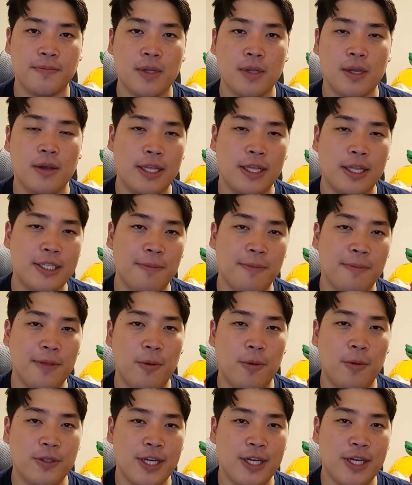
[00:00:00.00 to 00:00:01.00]
That's something I
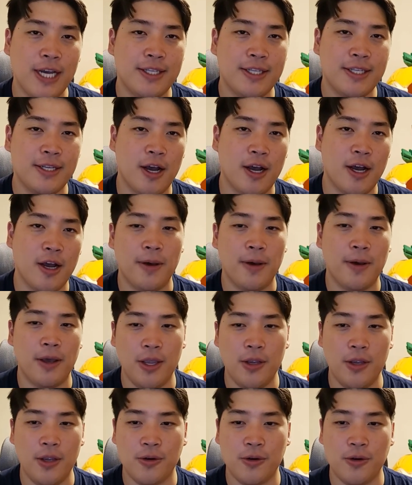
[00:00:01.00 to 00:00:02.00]
want you guys to talk about in
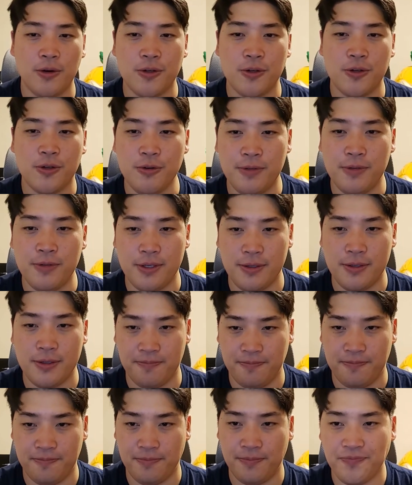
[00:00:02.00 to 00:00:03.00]
your groups.
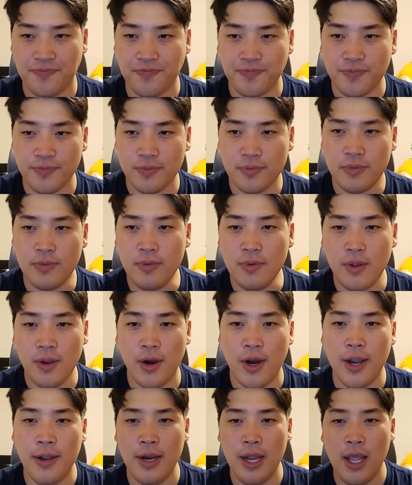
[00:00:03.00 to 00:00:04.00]

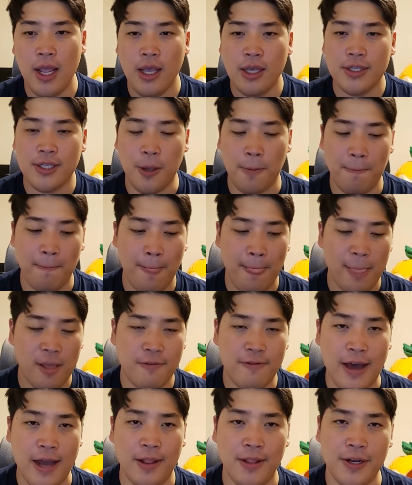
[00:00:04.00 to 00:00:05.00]
Okay. So,
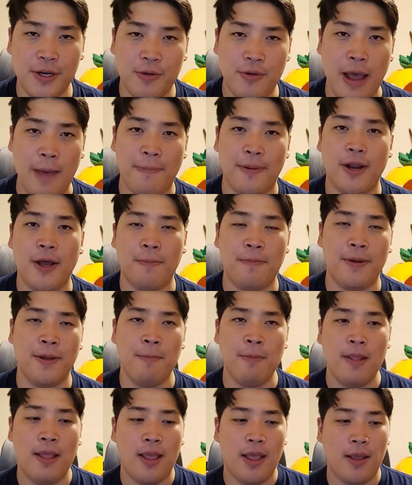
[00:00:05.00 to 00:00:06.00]
finally, to wrap it up,
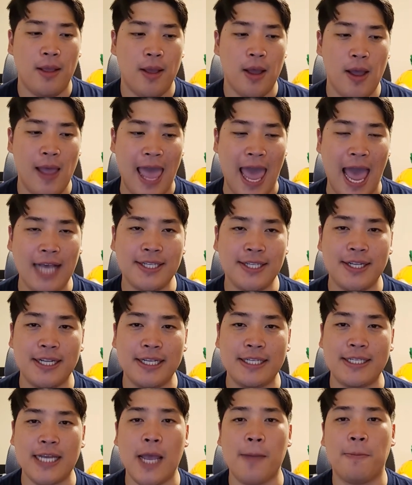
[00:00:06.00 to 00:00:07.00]
as a
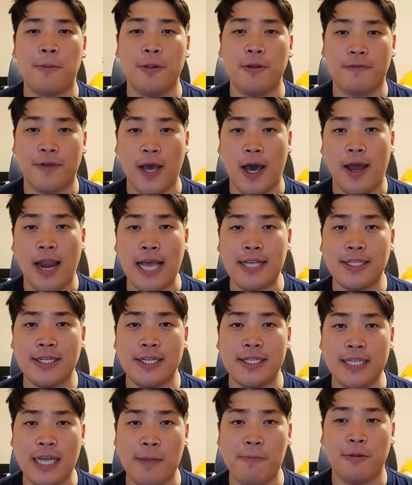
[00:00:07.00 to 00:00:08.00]
disciple of God, as a
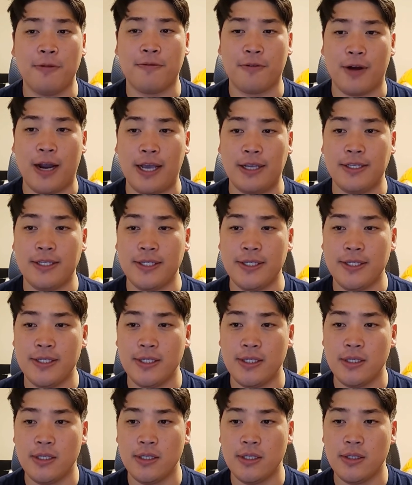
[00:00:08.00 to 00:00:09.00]
disciple of Christ,
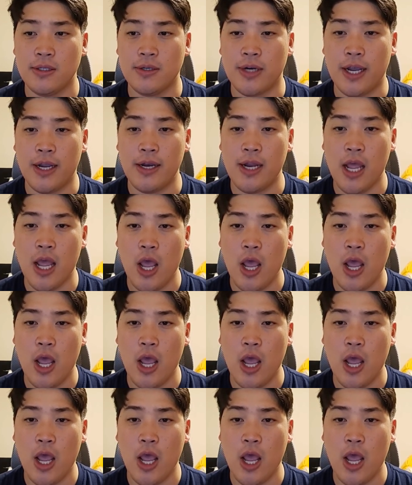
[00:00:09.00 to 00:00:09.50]
right?